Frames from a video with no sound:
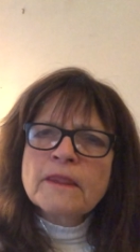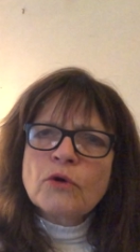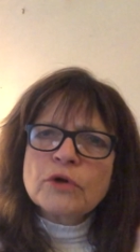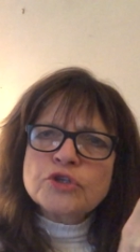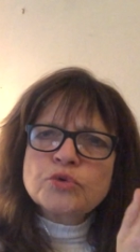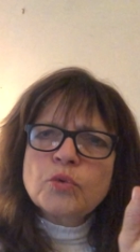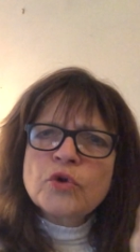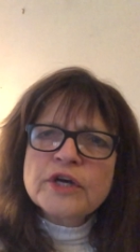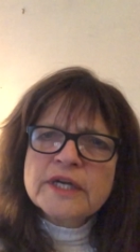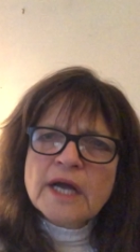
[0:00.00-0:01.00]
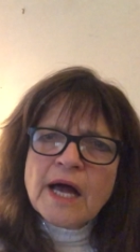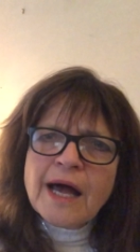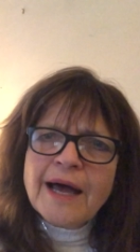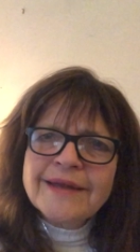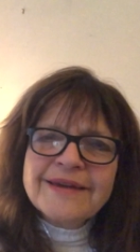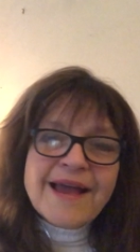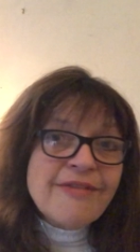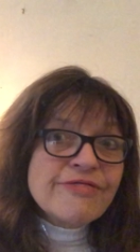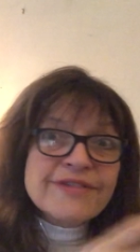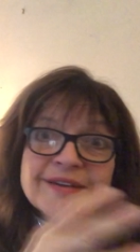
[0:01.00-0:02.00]
or toward God,
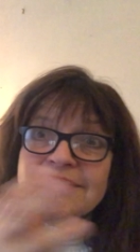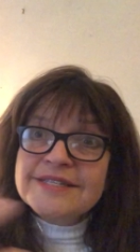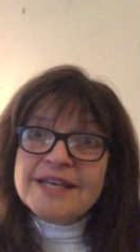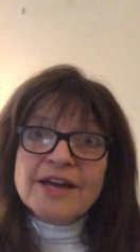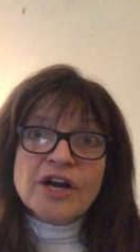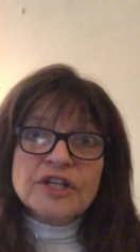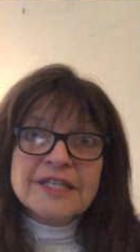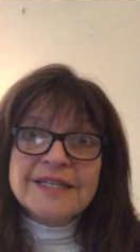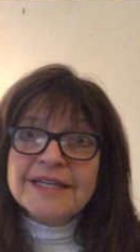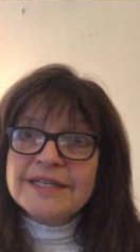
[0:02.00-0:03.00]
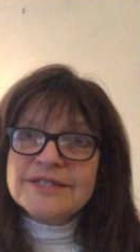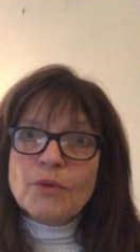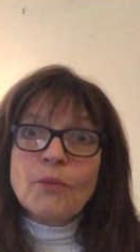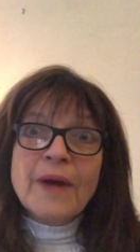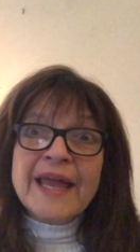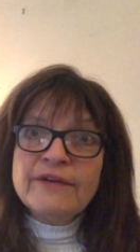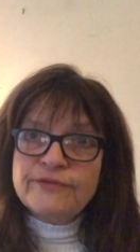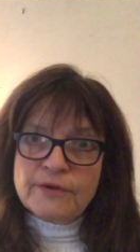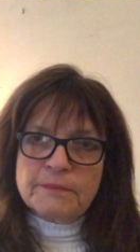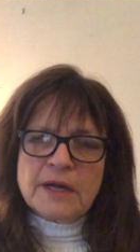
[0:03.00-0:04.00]
and things that are leading us away
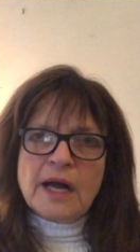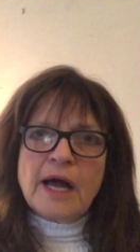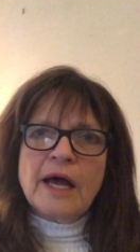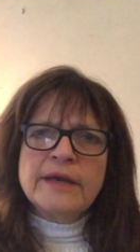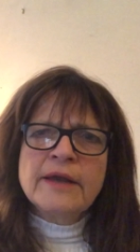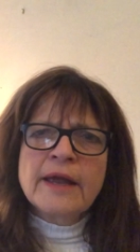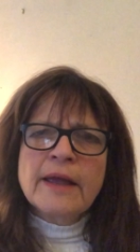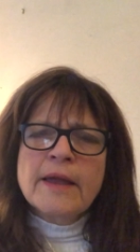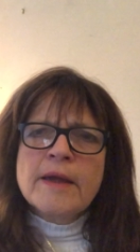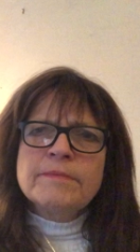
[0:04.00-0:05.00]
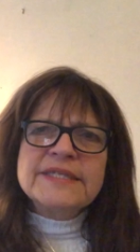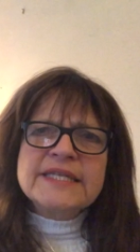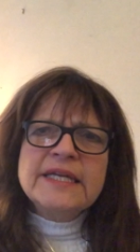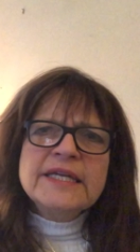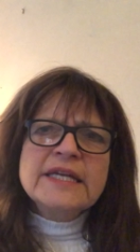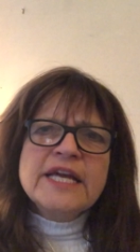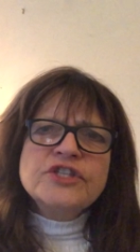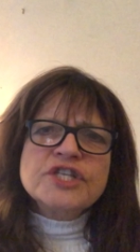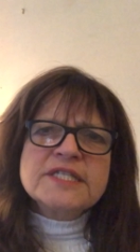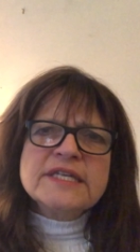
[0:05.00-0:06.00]
from God. But St.
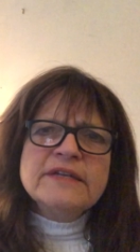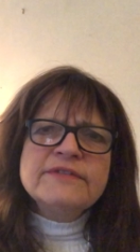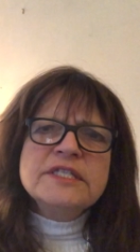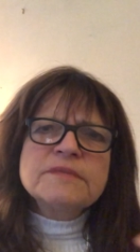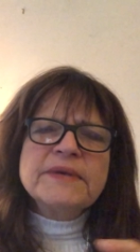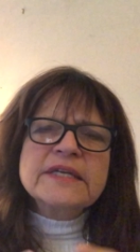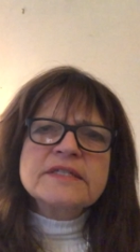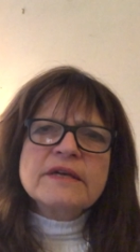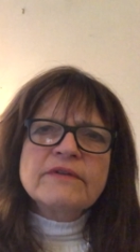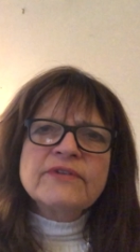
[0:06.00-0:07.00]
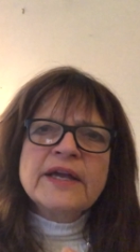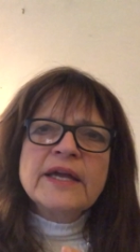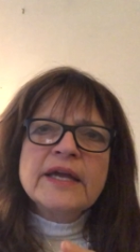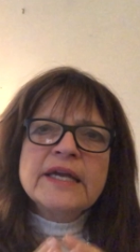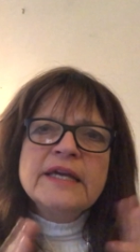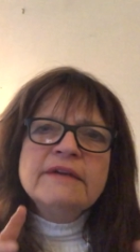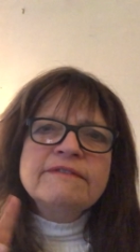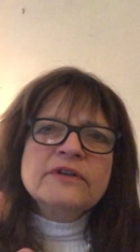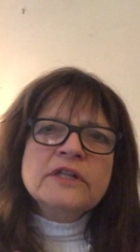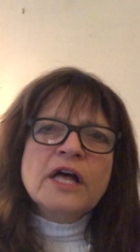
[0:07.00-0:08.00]
Ignatius even speaks of
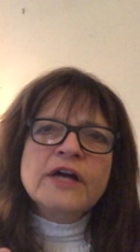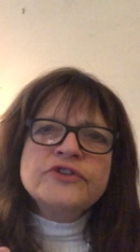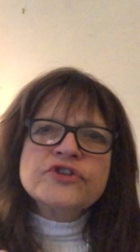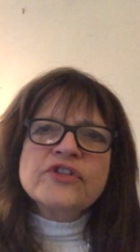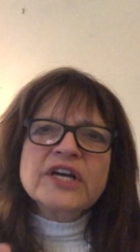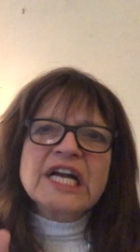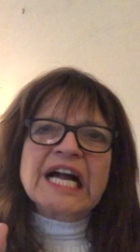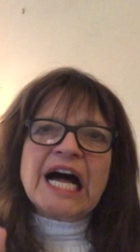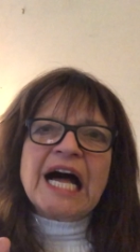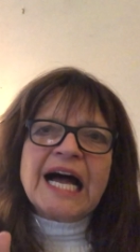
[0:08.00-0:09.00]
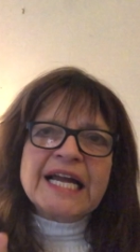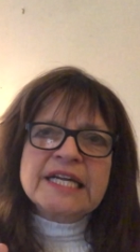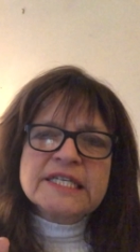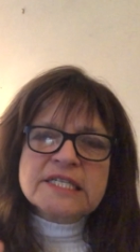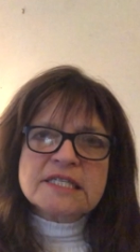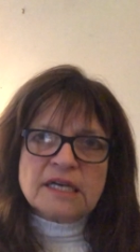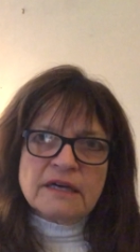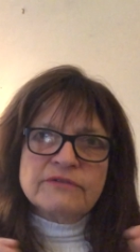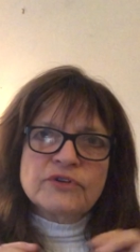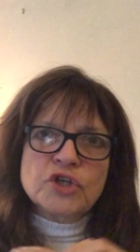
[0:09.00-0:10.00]
evil under the guise
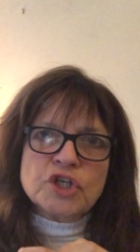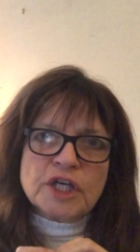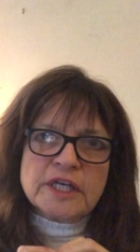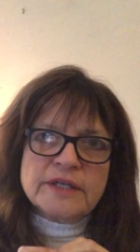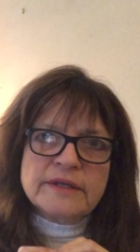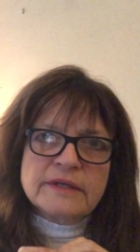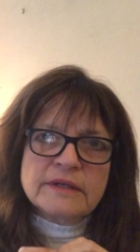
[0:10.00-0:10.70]
of good.